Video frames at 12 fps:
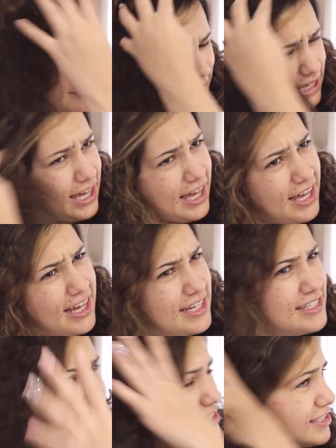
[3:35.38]

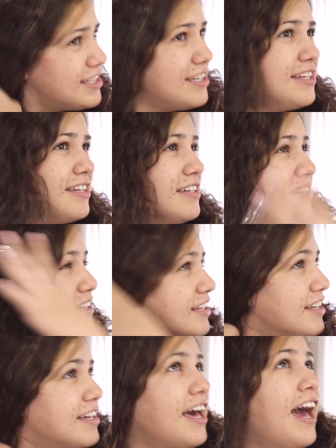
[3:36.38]
because
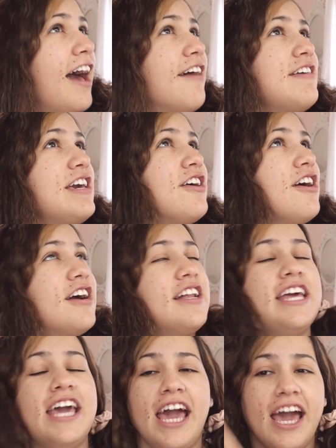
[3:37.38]
having
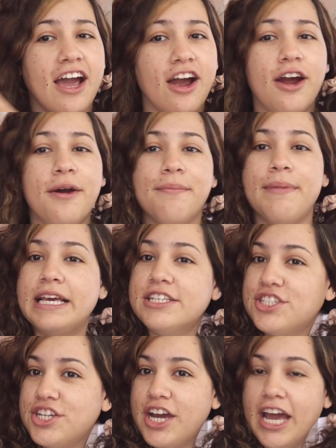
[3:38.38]
curly hair
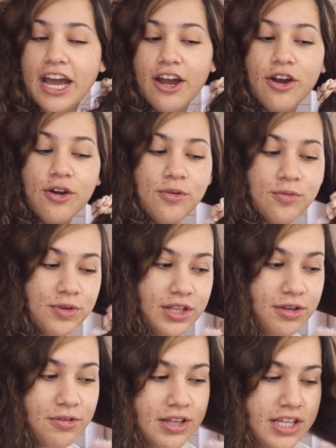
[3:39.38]
makes your hair
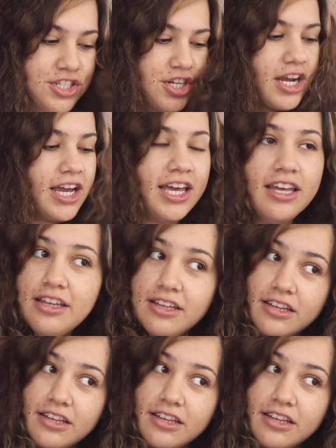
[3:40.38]
really dry.